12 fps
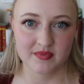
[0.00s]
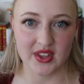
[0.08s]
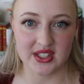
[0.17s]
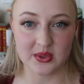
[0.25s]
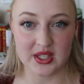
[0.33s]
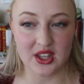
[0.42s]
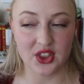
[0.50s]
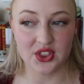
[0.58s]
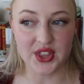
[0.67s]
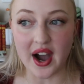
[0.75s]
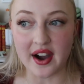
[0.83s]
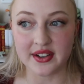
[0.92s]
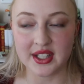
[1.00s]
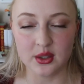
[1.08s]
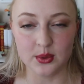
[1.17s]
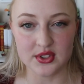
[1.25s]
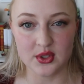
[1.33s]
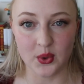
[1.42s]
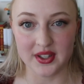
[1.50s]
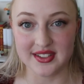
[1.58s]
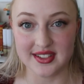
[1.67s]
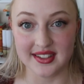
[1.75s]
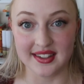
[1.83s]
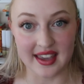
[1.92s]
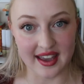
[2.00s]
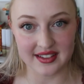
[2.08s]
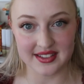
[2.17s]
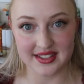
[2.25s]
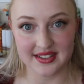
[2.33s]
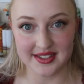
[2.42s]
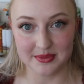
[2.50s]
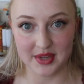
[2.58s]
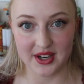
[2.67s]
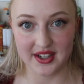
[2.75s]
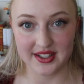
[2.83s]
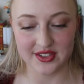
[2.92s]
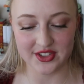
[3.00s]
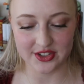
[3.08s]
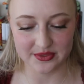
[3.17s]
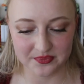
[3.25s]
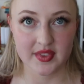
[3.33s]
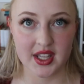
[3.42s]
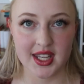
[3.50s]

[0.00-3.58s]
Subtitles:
That's what he thought he was going to get in marriage.